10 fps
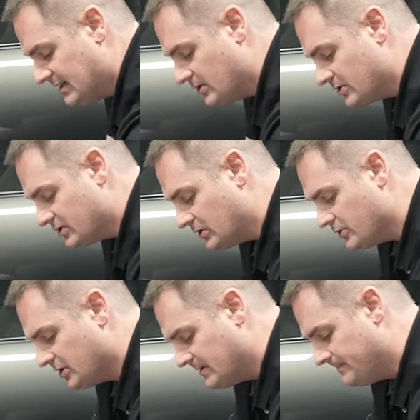your
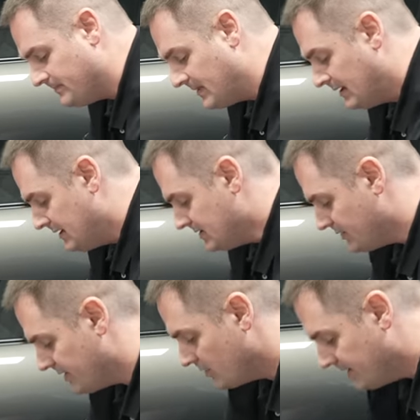solution.
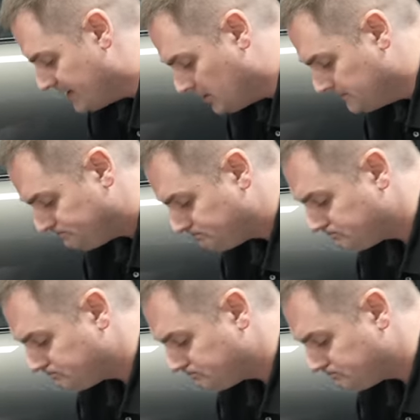So there we go.